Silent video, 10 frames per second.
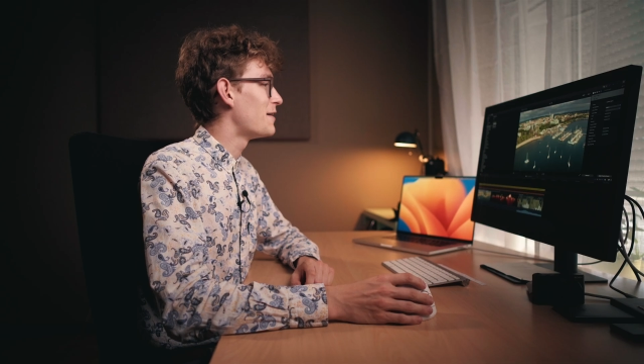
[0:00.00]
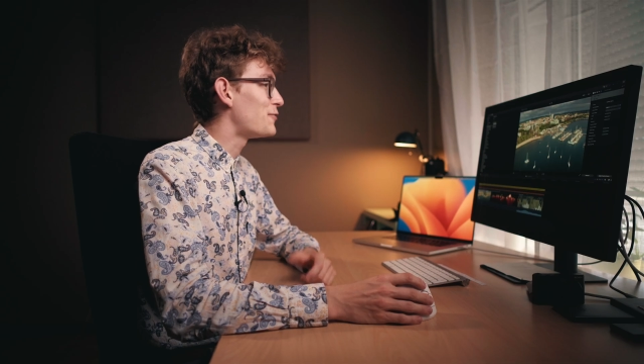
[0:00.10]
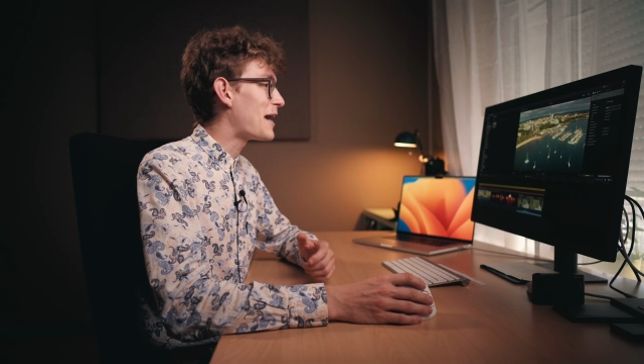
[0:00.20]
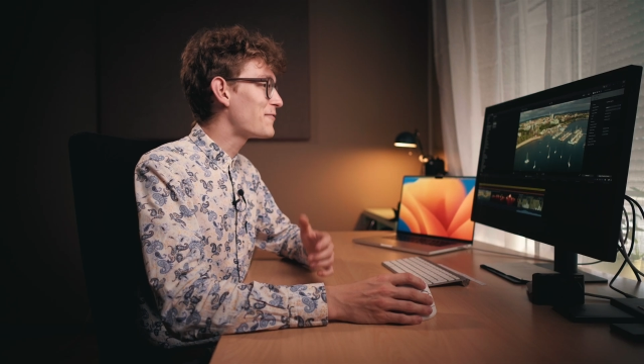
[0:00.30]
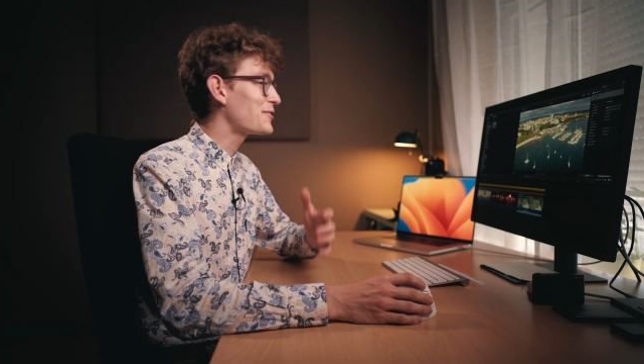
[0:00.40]

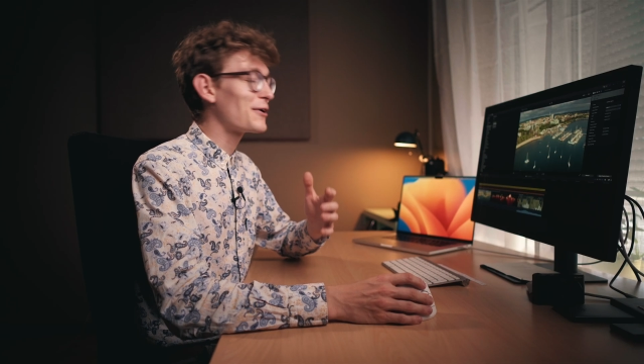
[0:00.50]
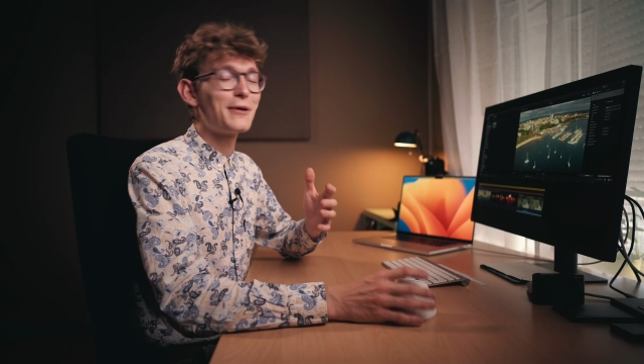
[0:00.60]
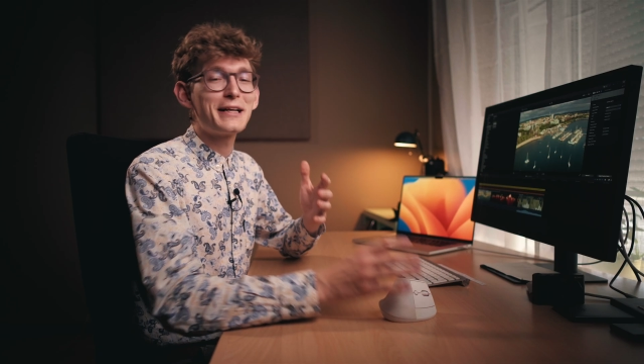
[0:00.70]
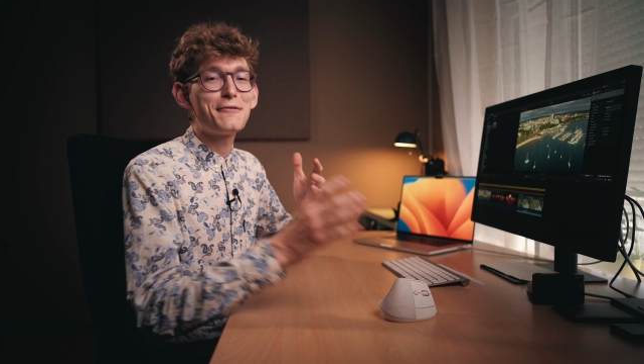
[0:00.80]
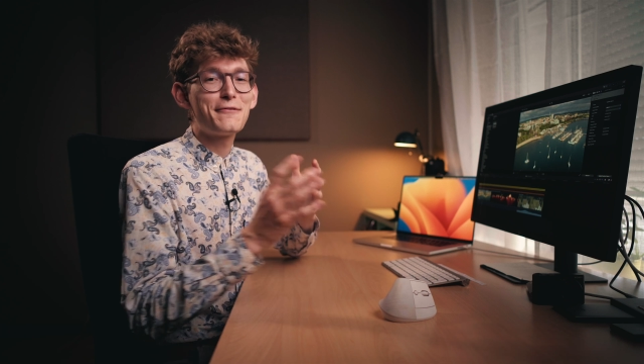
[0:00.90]
If you haven't
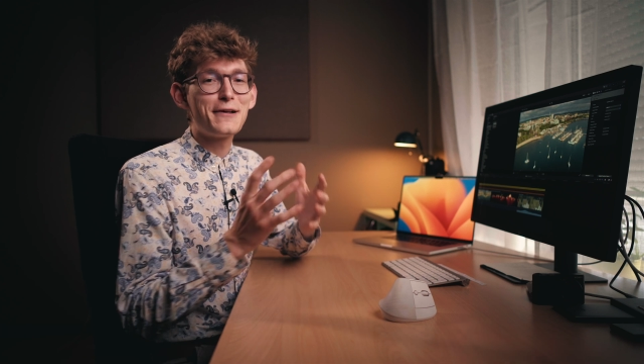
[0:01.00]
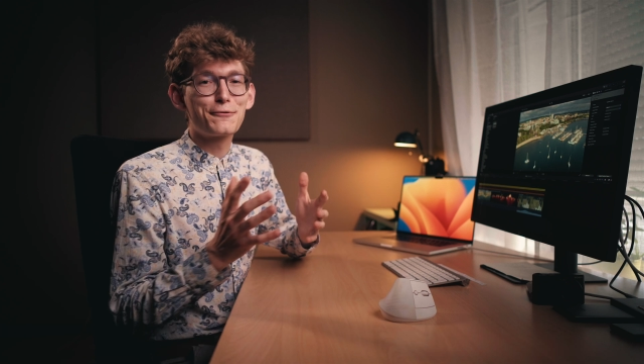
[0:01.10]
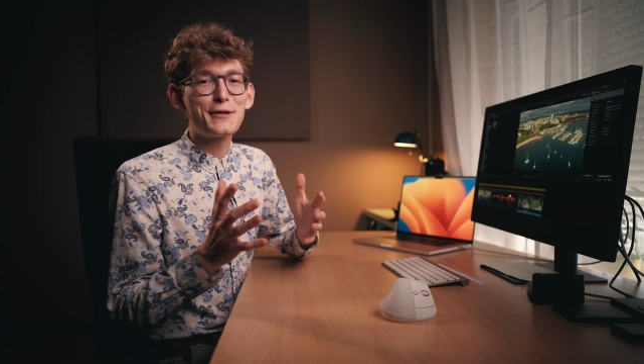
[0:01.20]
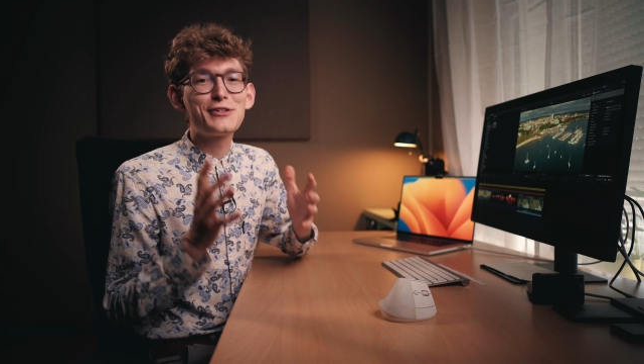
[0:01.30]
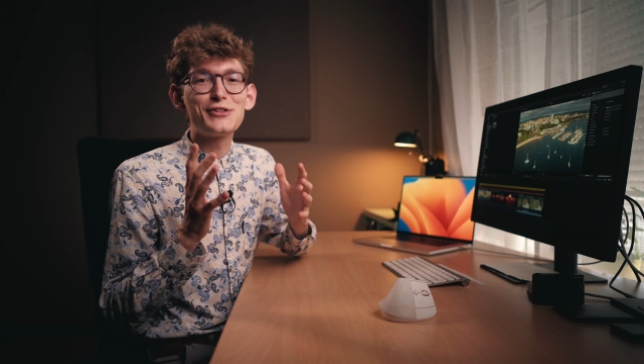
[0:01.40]
already,
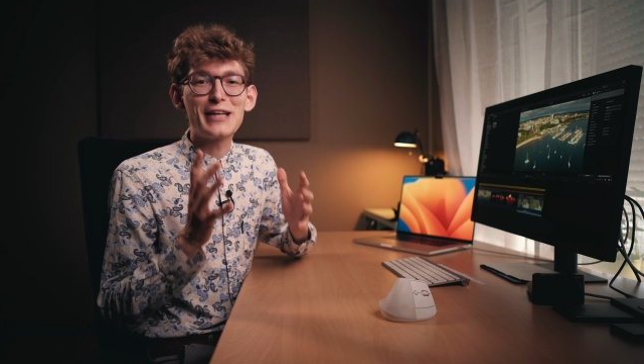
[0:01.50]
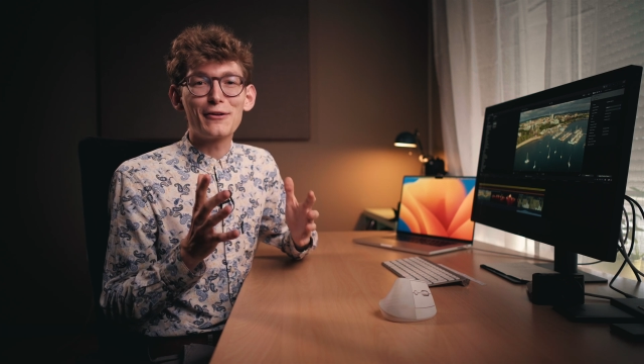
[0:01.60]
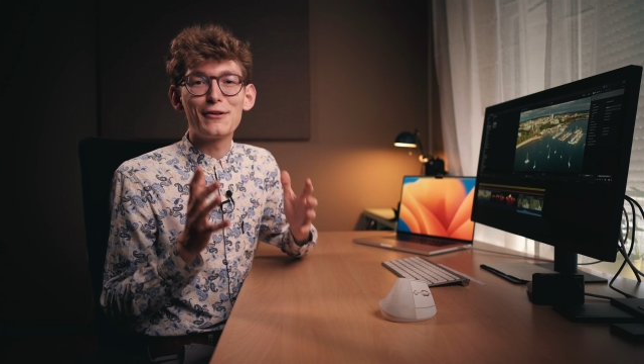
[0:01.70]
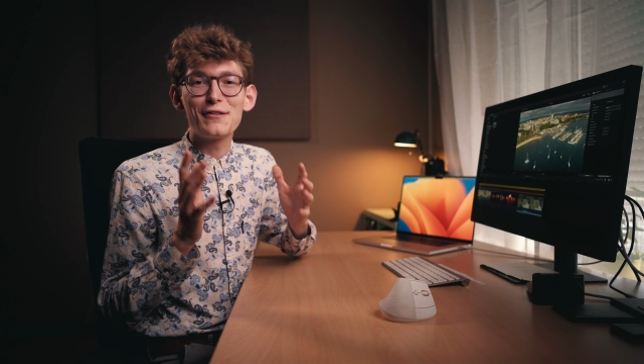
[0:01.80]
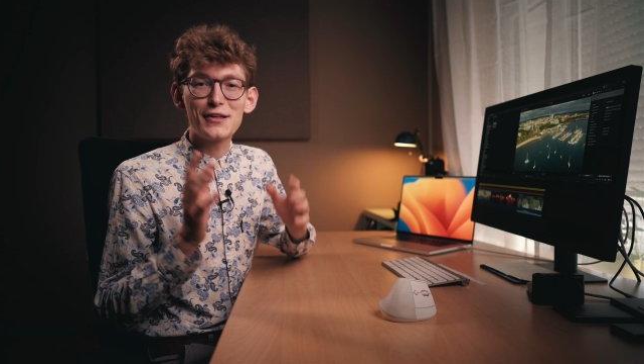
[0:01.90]
feel free to
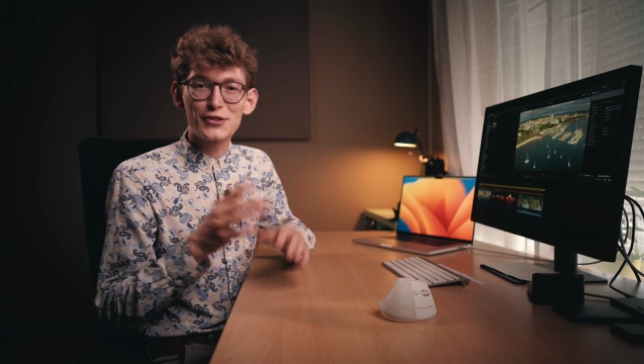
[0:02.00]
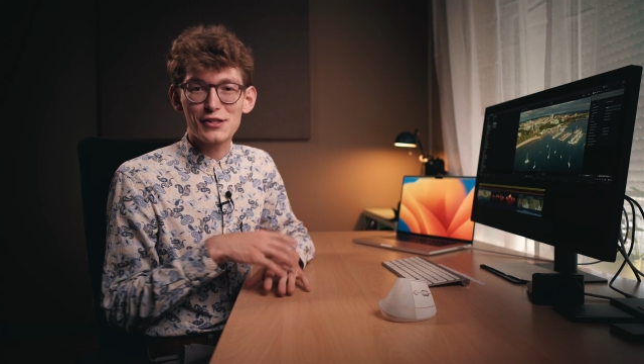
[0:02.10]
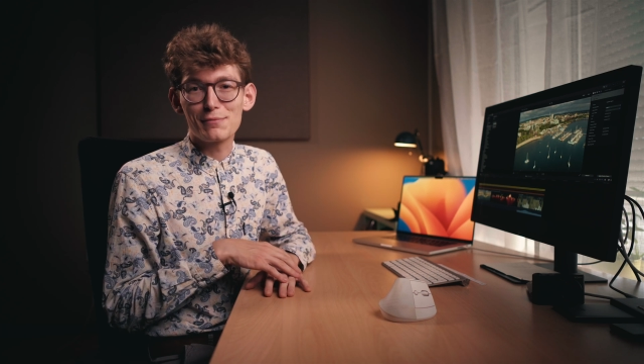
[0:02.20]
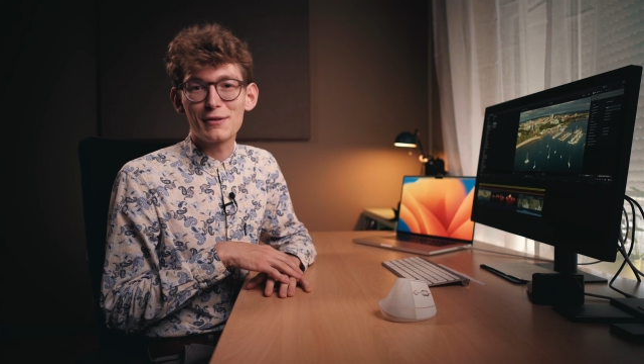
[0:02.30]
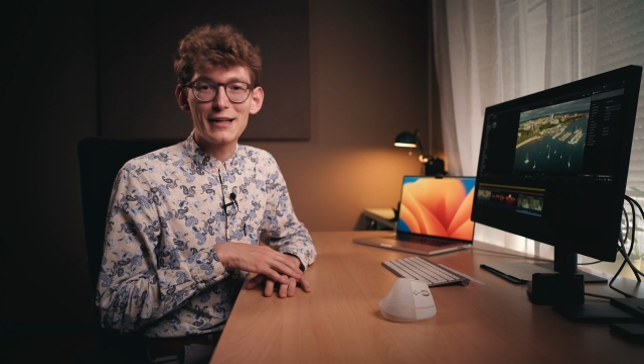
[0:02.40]
download the
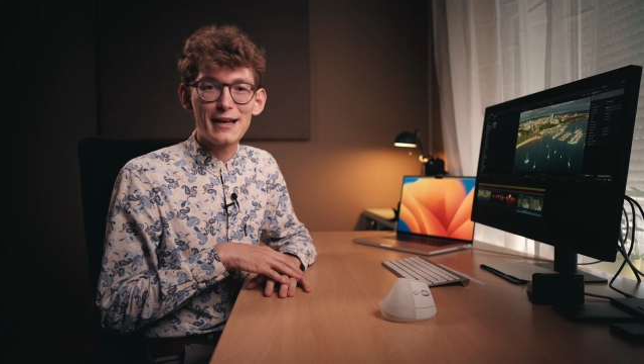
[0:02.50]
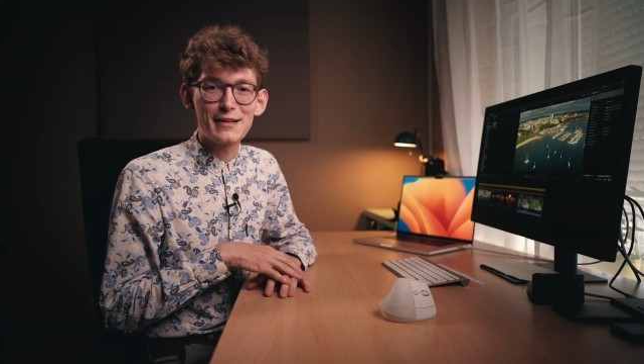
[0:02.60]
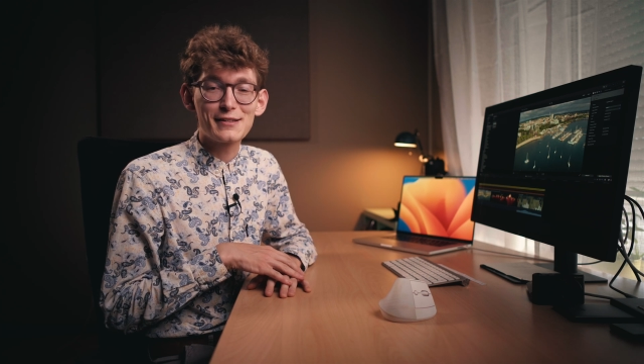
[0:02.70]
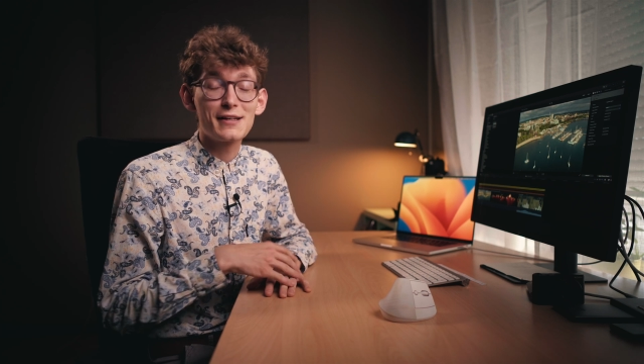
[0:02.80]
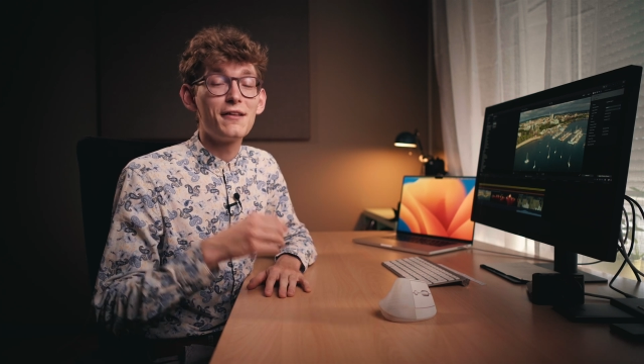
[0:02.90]
adjustment
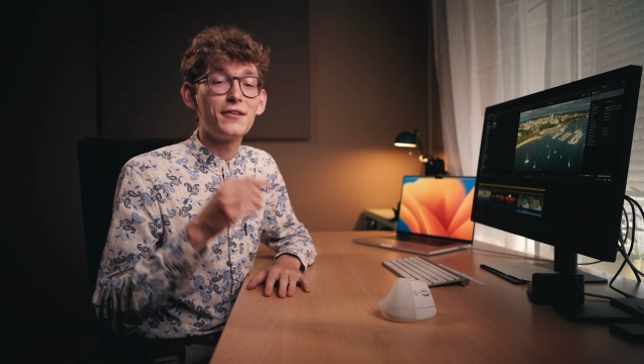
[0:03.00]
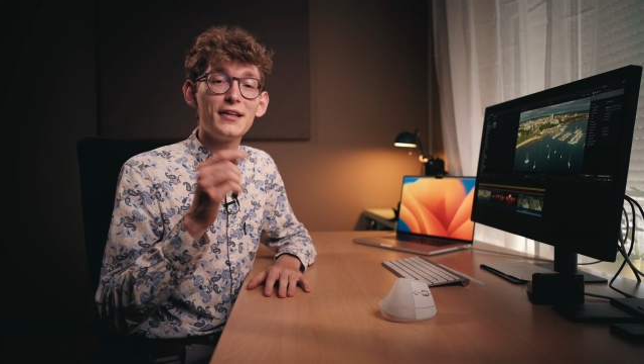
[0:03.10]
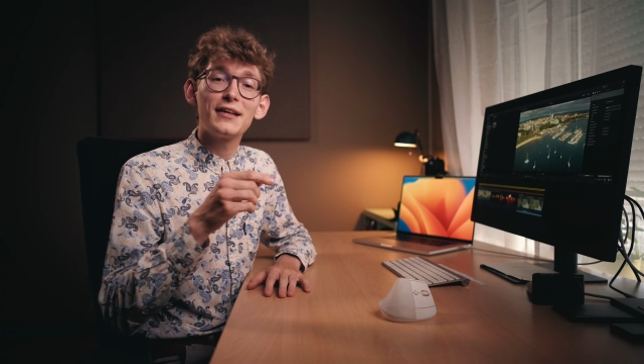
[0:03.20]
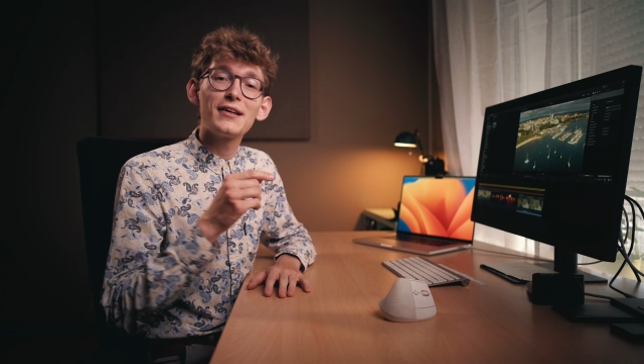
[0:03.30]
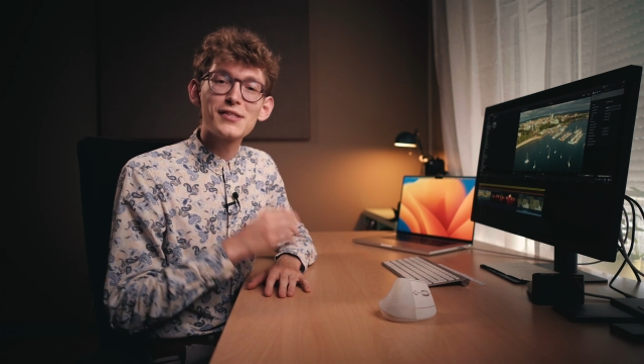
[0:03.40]
layers.
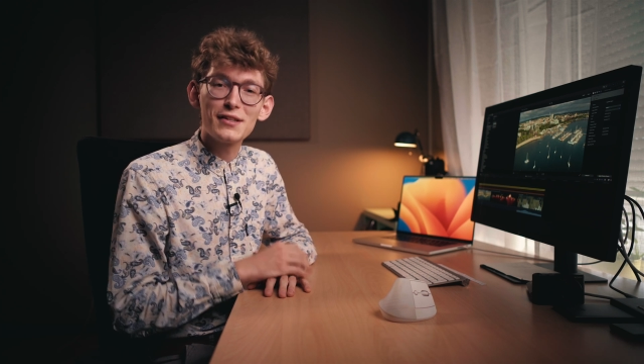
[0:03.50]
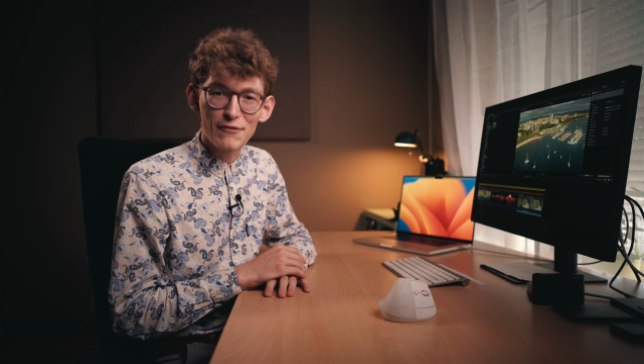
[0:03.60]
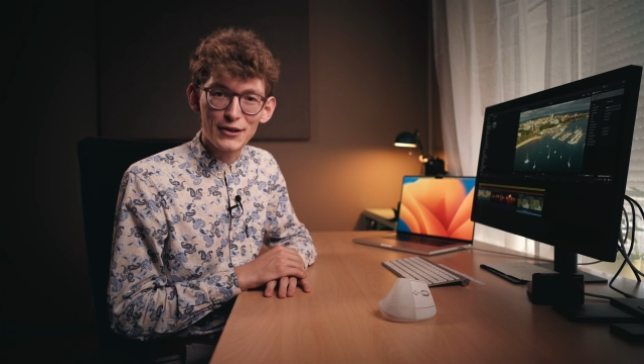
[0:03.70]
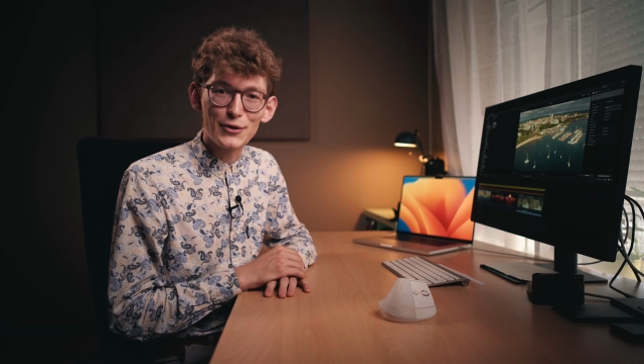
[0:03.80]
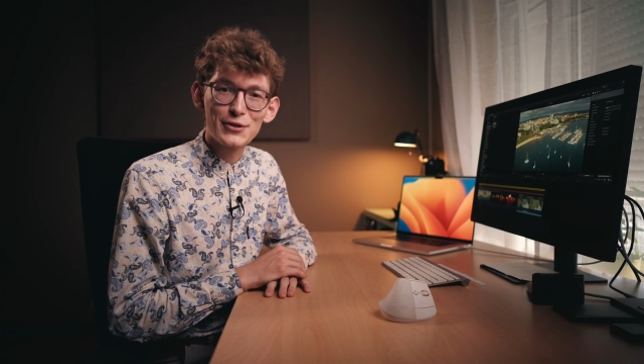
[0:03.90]
The link is
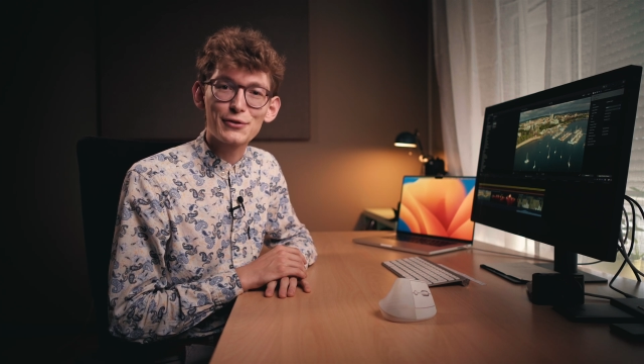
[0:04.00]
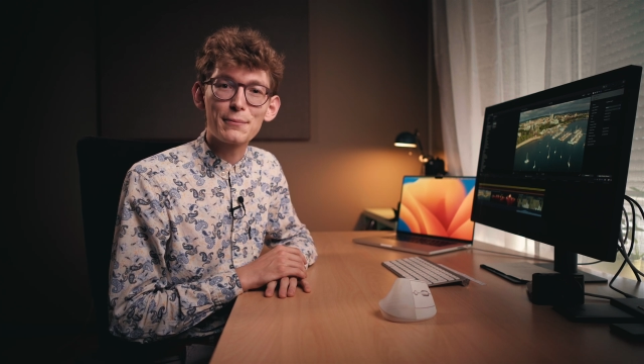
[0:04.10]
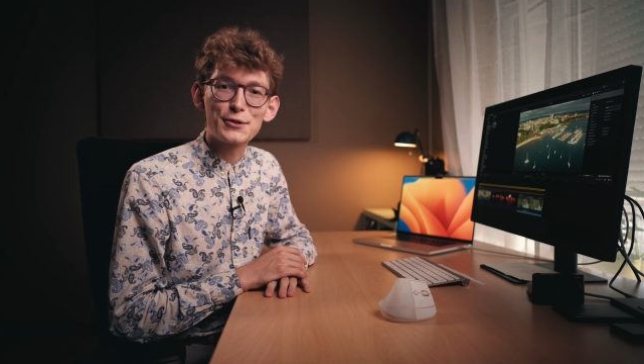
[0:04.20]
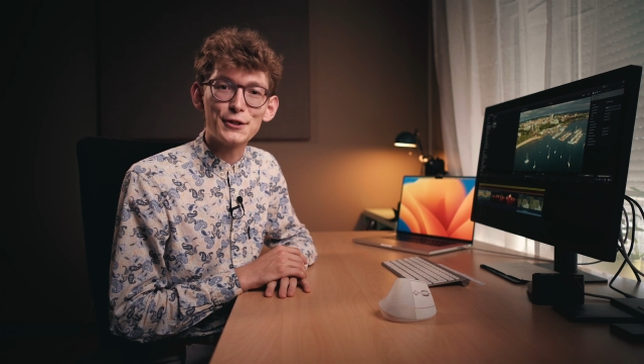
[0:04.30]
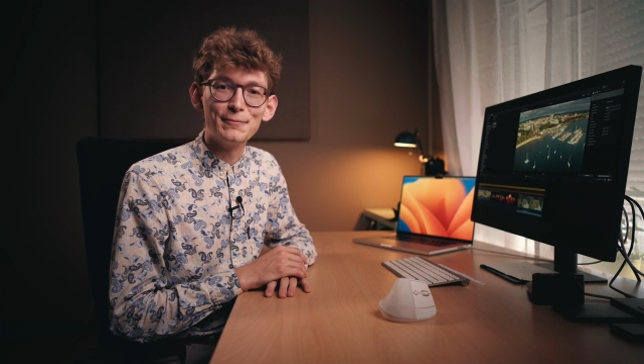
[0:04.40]
in the video
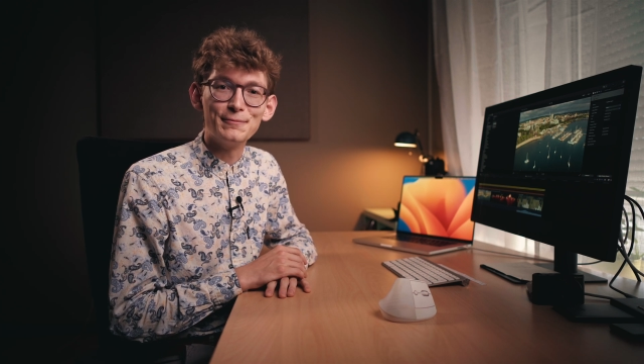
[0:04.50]
description.